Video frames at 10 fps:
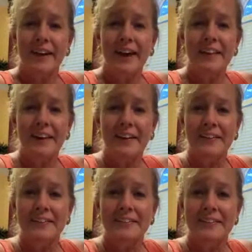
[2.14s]
Hi
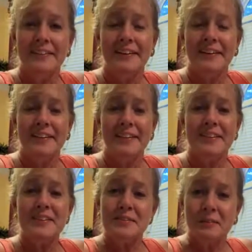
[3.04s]
there.
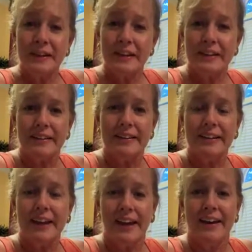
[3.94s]
This week
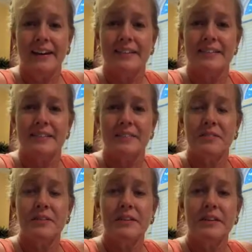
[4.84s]
in Acts,
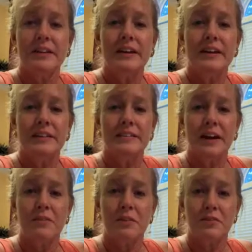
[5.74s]
we were looking at
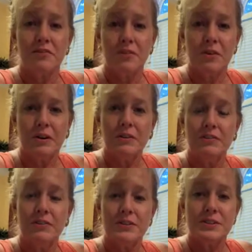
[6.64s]
chapter 4,
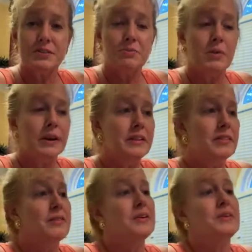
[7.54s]
verses 1
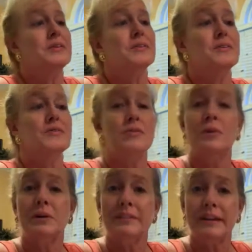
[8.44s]
through
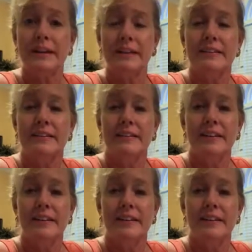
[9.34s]
14.